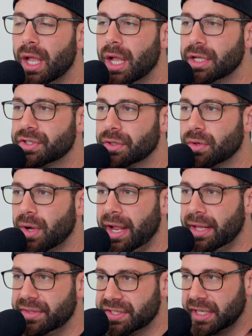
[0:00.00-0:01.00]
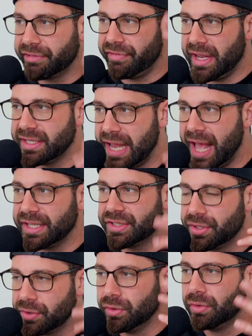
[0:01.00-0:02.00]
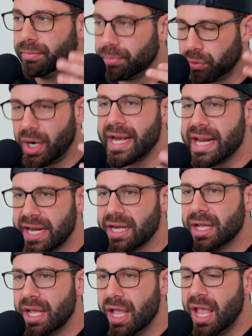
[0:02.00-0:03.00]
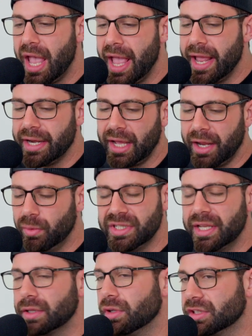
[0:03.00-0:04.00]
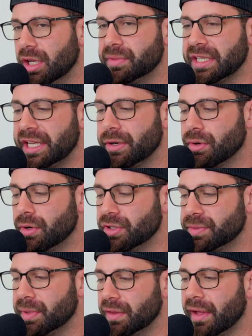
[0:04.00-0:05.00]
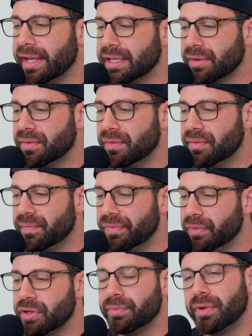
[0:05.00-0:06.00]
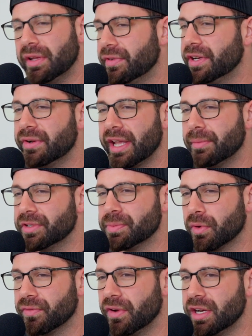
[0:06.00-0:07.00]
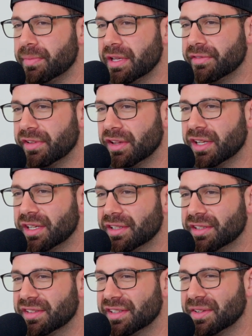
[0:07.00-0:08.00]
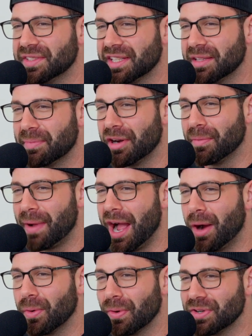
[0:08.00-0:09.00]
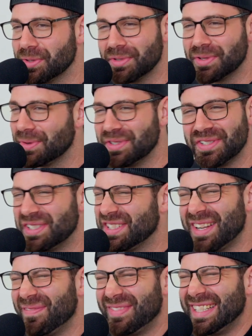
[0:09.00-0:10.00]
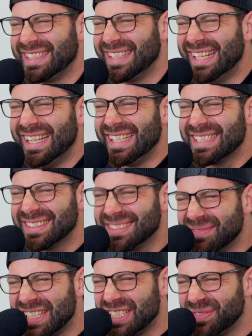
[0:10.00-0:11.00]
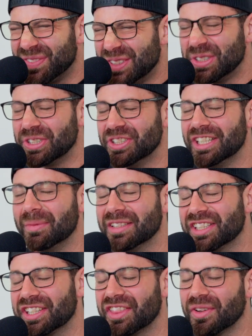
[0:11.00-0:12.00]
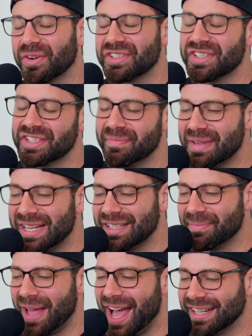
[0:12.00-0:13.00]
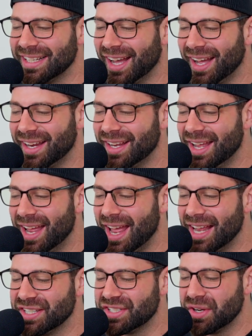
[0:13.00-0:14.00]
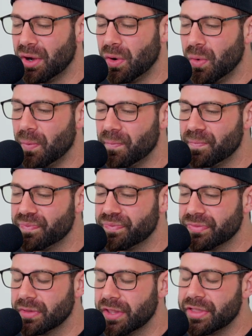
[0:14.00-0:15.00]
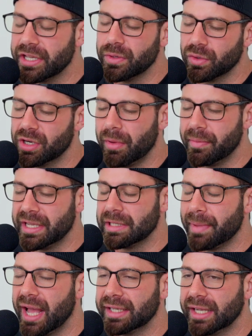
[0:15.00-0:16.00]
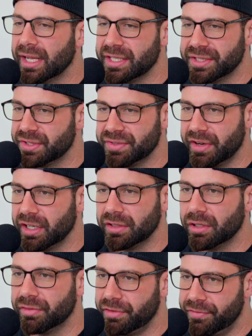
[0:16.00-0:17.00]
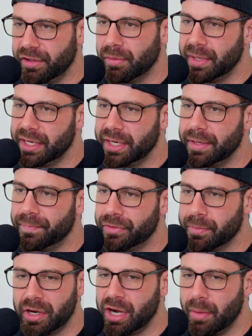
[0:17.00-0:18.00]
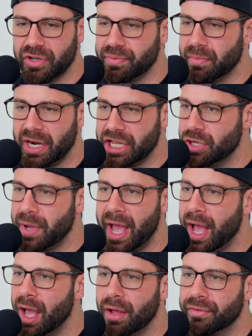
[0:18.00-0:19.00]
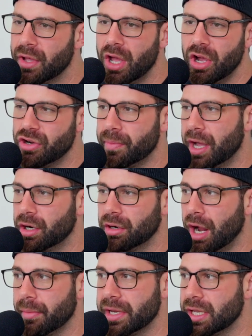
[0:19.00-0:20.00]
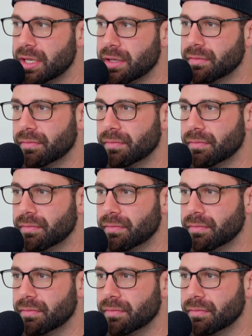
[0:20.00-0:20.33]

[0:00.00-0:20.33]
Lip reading: So I had this like fantastical brain, and I always like looked up to heroes, but like when you'd play a video game, it was more fun to be a villain. They always had the better powers. It was always just something that made you feel good about the catharsis of being the bad guy. And so the thing you learn about being the bad guy is there's very little fulfillment in it. No matter how much money you have, no matter how many